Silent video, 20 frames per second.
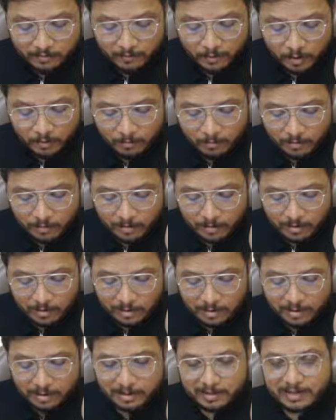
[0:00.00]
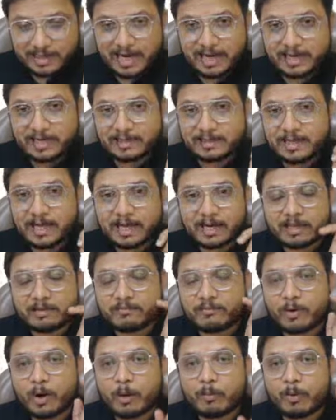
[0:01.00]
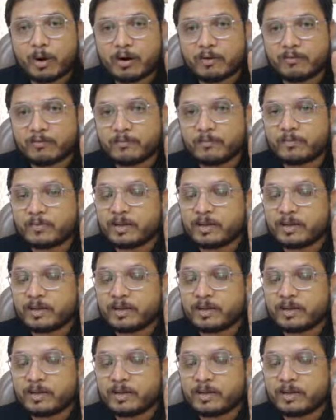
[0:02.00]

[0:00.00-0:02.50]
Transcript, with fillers: form that is there in form of